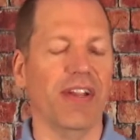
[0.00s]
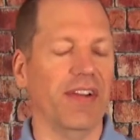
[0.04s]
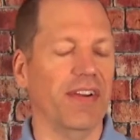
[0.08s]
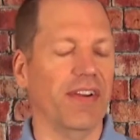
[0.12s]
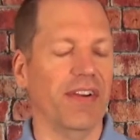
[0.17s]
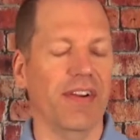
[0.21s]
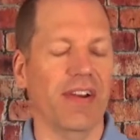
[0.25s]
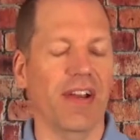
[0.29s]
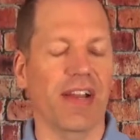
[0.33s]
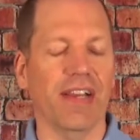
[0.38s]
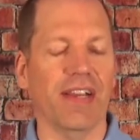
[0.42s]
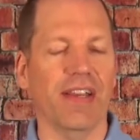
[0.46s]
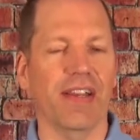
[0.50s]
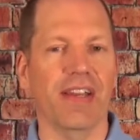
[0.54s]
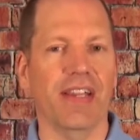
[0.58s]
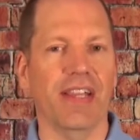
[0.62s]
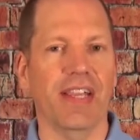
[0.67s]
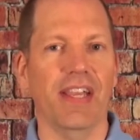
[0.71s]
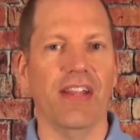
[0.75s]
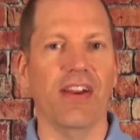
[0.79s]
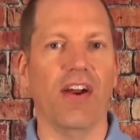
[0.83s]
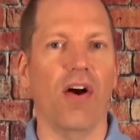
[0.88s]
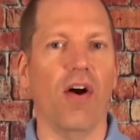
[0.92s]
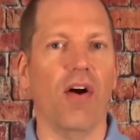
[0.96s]
You're not going to
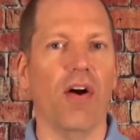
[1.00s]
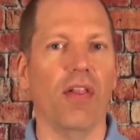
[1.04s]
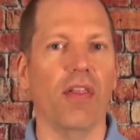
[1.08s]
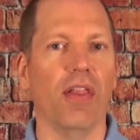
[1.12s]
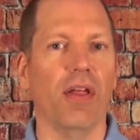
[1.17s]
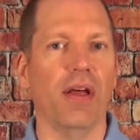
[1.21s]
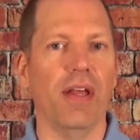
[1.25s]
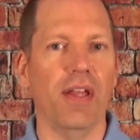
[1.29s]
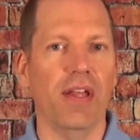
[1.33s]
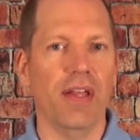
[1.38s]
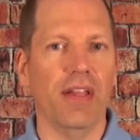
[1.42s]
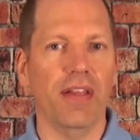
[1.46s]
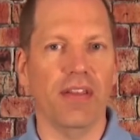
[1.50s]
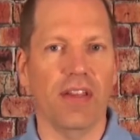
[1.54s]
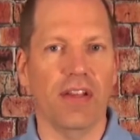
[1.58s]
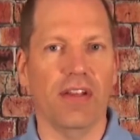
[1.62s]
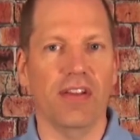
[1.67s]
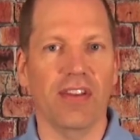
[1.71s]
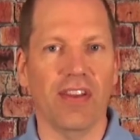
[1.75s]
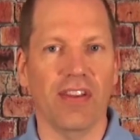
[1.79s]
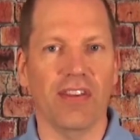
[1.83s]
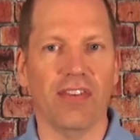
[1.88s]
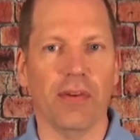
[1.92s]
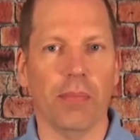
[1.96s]
get all the
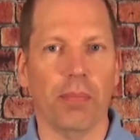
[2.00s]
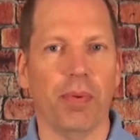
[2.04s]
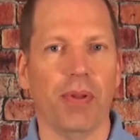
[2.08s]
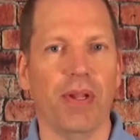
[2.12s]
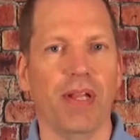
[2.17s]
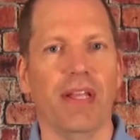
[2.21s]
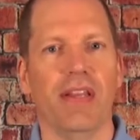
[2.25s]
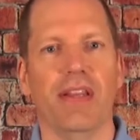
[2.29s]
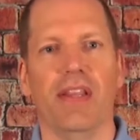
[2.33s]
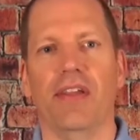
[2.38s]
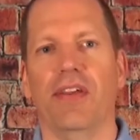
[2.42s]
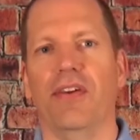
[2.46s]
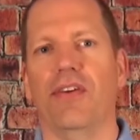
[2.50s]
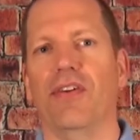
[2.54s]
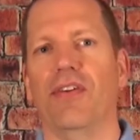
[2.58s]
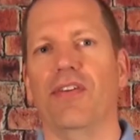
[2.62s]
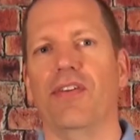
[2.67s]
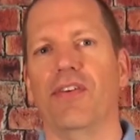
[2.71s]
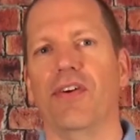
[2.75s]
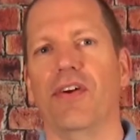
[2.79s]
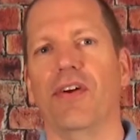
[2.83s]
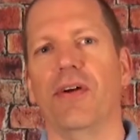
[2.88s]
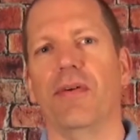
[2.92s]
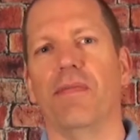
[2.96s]
discipline that you
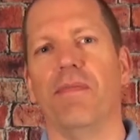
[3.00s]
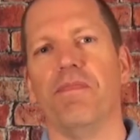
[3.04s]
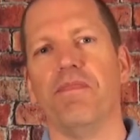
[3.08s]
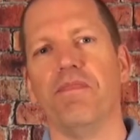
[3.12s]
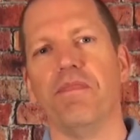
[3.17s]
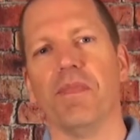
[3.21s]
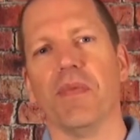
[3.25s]
deserve.